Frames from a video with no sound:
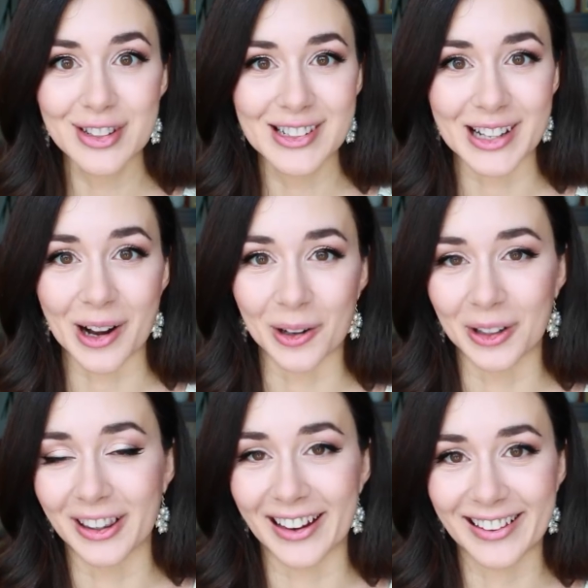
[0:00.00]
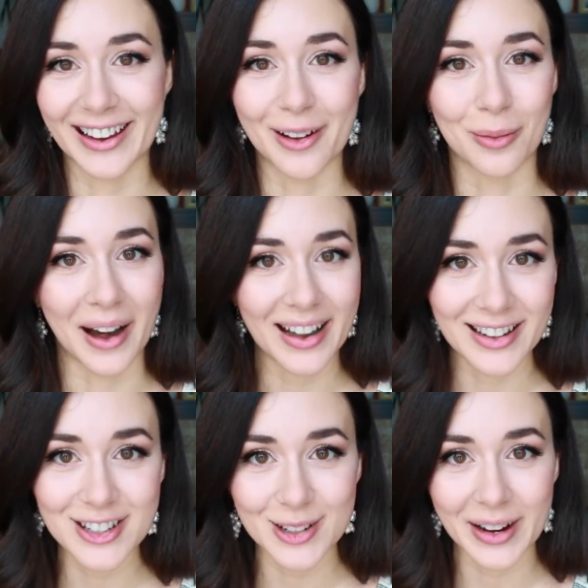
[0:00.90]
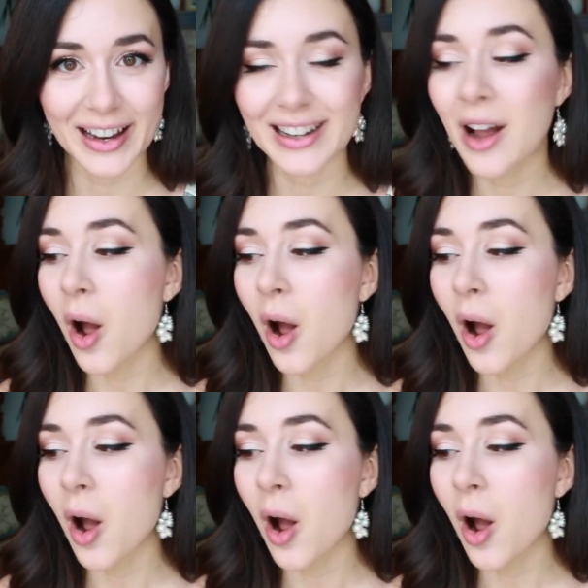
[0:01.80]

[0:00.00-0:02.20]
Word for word: So let's get right into it.